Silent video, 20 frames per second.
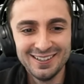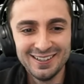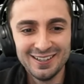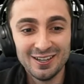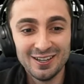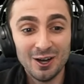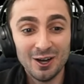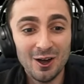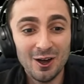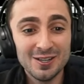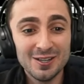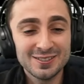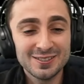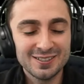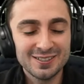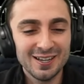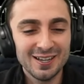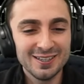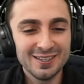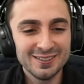Oh, he's
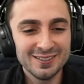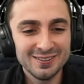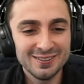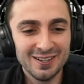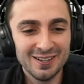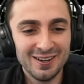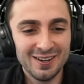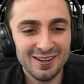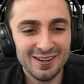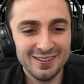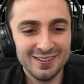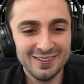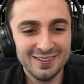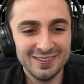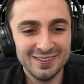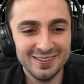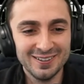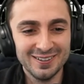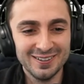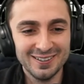got, nah,
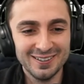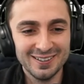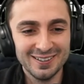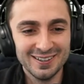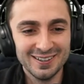dude.